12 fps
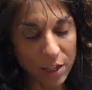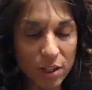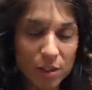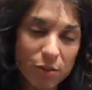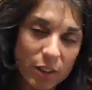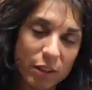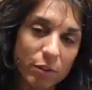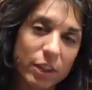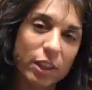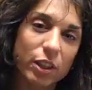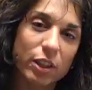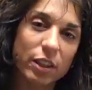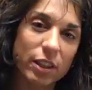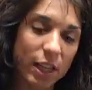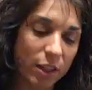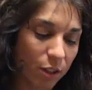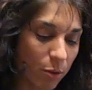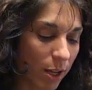And she's feeling really good
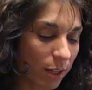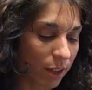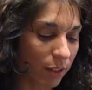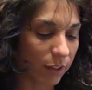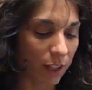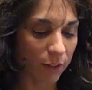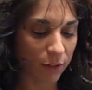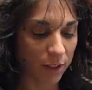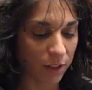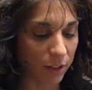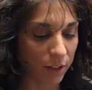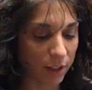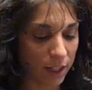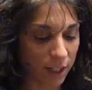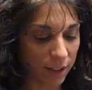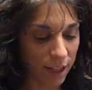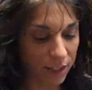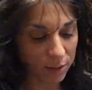and her quality of life is good.
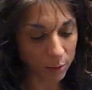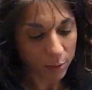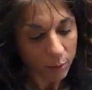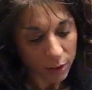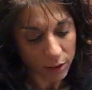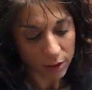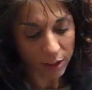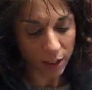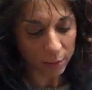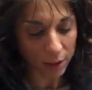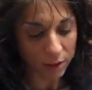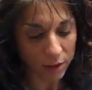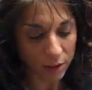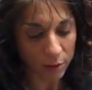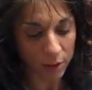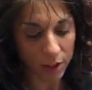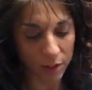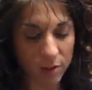And that's what we're aiming to do
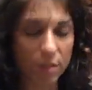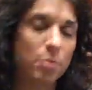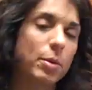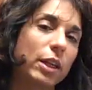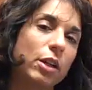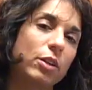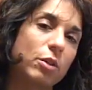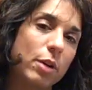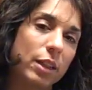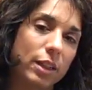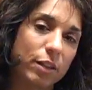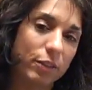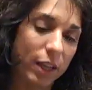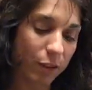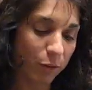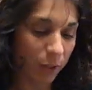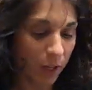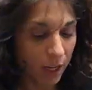here is to make a good quality of
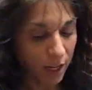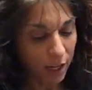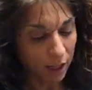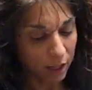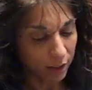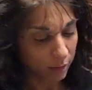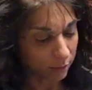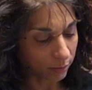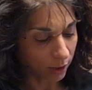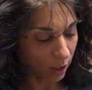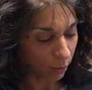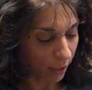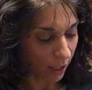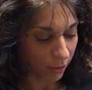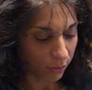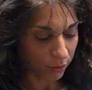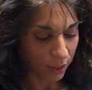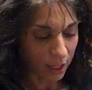life. Um, you know, we
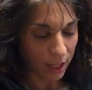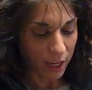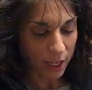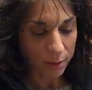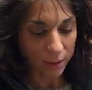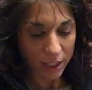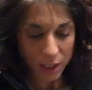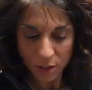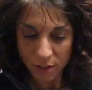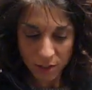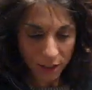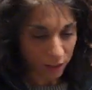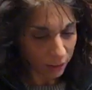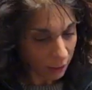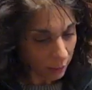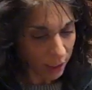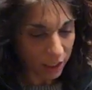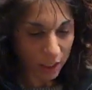have expectations that are
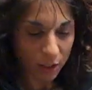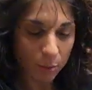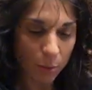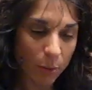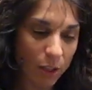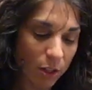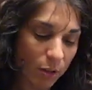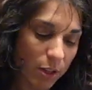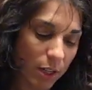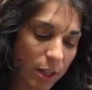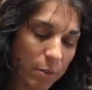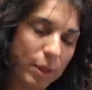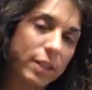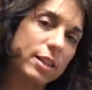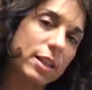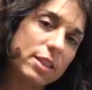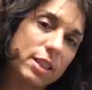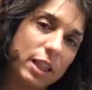limited here, but we know that it makes
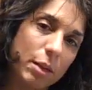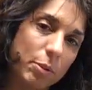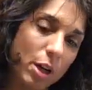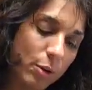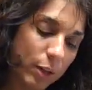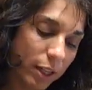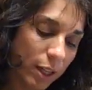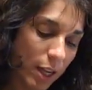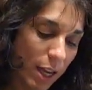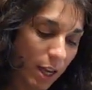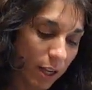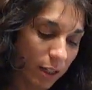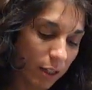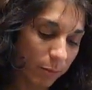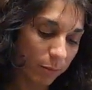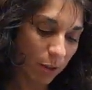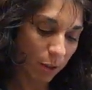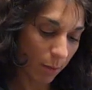sense to keep going.
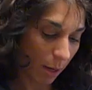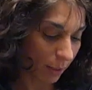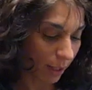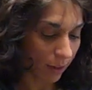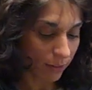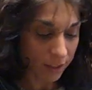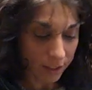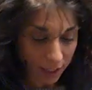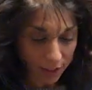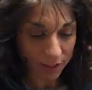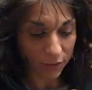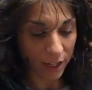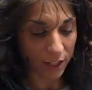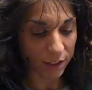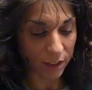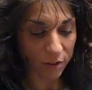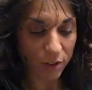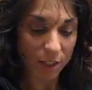Um, her mom and I have discussed the fact that
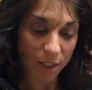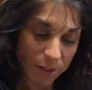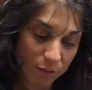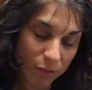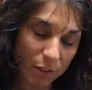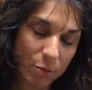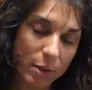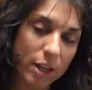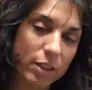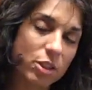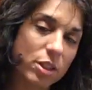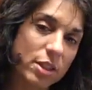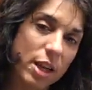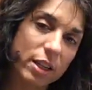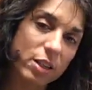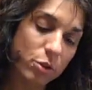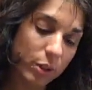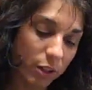if she doesn't feel well and she's not
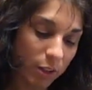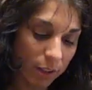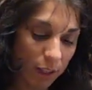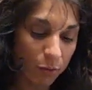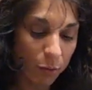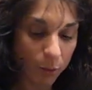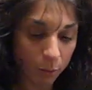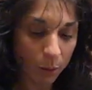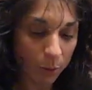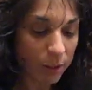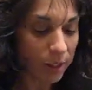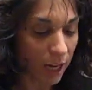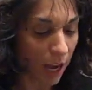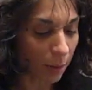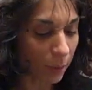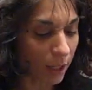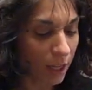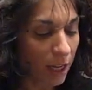enjoying her life, we, we will stop.